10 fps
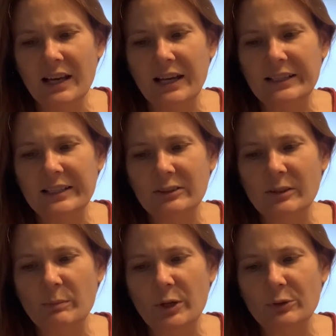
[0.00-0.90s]
I hear a
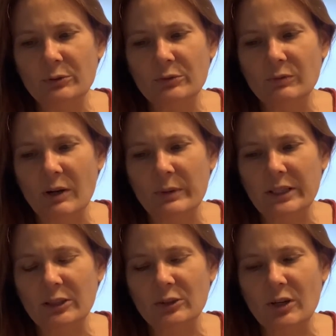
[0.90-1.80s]
boat rowing
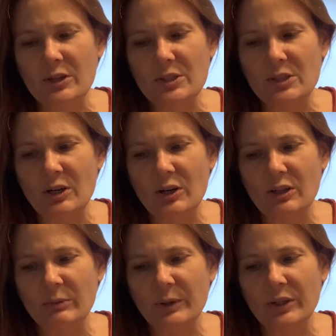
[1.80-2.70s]
across the
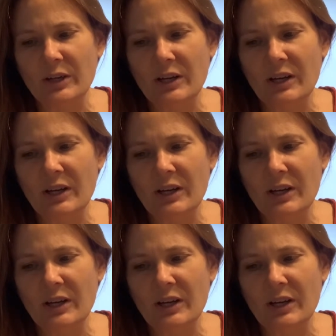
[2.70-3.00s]
harbor.